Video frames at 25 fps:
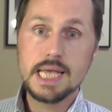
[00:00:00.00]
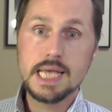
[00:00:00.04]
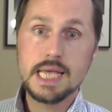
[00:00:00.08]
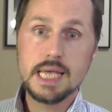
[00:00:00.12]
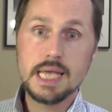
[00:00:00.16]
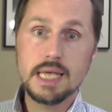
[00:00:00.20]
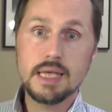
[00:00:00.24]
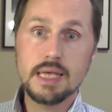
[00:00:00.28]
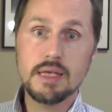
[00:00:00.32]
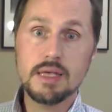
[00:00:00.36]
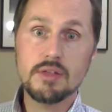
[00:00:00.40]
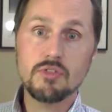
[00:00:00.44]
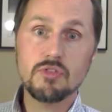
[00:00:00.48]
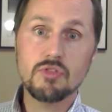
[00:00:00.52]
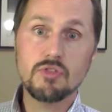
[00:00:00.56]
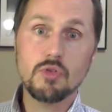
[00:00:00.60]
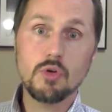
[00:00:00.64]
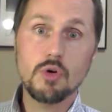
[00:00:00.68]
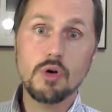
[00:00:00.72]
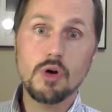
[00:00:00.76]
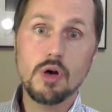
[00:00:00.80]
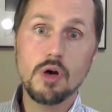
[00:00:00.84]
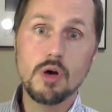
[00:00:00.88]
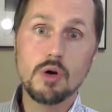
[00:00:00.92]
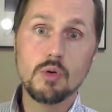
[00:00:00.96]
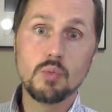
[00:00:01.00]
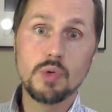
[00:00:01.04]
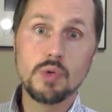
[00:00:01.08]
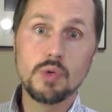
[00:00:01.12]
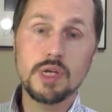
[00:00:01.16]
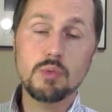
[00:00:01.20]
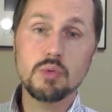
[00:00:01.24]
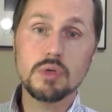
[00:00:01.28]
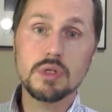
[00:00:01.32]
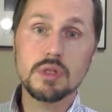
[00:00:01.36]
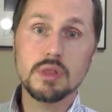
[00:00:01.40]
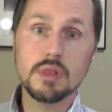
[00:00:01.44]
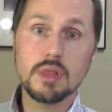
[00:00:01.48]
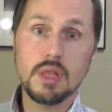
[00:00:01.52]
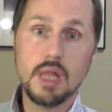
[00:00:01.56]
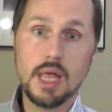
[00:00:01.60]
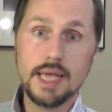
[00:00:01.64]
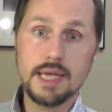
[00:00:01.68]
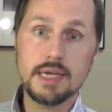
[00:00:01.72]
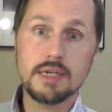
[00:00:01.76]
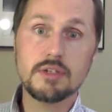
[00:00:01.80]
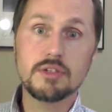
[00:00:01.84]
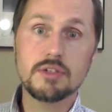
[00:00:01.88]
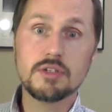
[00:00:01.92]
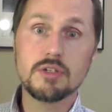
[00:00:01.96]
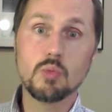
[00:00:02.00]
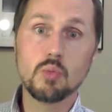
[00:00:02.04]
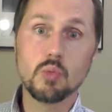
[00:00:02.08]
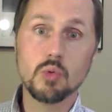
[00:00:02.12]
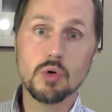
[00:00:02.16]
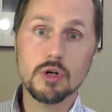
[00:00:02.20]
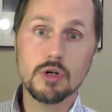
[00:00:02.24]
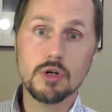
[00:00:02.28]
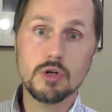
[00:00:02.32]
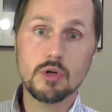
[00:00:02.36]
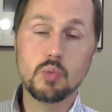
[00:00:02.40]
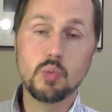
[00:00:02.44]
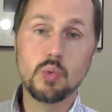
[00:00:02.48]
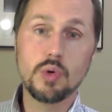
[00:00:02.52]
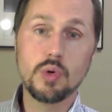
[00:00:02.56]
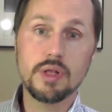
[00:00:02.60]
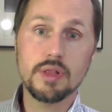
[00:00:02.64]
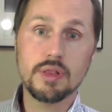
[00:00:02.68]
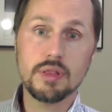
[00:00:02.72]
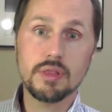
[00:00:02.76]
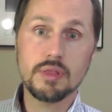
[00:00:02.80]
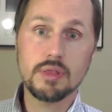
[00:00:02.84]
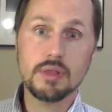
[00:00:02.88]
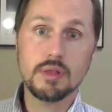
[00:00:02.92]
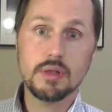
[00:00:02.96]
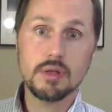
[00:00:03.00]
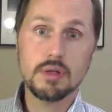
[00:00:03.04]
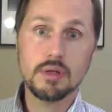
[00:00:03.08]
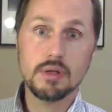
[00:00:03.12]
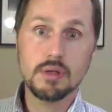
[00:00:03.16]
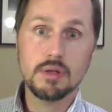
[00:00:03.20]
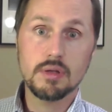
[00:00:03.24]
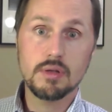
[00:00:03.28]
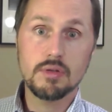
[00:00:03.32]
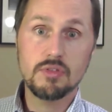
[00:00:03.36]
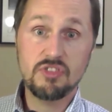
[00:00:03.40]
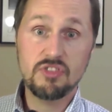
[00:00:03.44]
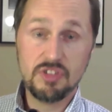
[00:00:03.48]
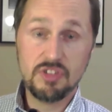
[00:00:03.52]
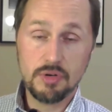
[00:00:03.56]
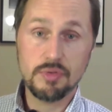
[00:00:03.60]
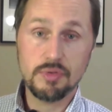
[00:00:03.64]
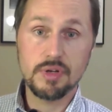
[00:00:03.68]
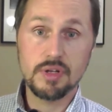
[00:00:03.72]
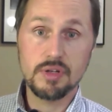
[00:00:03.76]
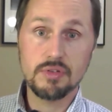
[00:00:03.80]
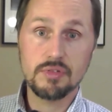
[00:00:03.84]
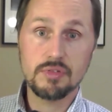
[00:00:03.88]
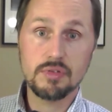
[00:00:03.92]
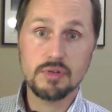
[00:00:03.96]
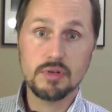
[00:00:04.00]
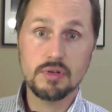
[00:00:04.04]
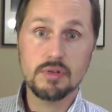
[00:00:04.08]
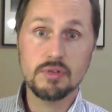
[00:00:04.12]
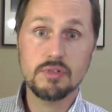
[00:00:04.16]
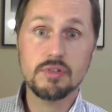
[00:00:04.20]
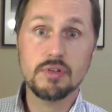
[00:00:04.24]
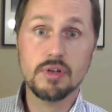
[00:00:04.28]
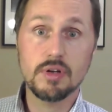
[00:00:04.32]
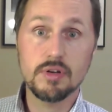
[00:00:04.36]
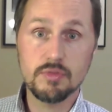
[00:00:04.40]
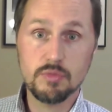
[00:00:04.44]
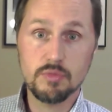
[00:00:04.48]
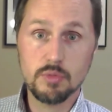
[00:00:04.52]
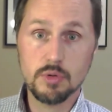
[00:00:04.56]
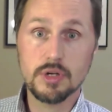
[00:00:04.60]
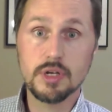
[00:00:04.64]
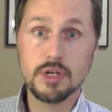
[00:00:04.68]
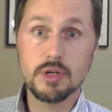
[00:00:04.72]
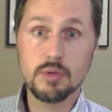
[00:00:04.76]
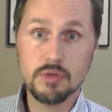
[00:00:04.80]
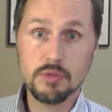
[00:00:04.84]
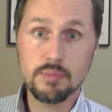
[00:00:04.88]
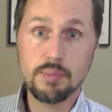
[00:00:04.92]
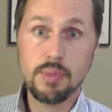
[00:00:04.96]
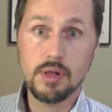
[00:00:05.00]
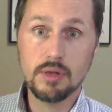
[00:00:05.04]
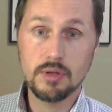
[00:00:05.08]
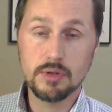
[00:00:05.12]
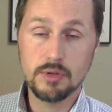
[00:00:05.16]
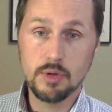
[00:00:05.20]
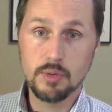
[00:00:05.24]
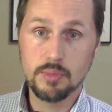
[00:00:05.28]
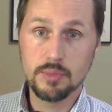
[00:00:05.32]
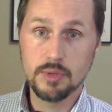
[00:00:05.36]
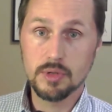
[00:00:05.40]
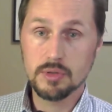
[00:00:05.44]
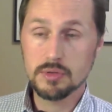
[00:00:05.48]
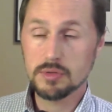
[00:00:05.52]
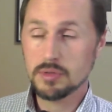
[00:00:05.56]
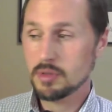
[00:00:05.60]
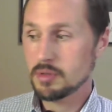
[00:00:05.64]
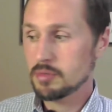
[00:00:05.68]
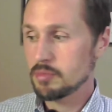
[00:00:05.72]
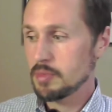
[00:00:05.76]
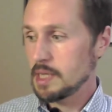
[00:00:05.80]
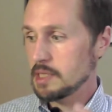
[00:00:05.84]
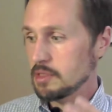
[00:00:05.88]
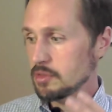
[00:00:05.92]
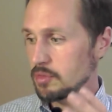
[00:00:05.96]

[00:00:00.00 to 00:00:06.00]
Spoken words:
is we would like to work with series instead of working with polynomials, right?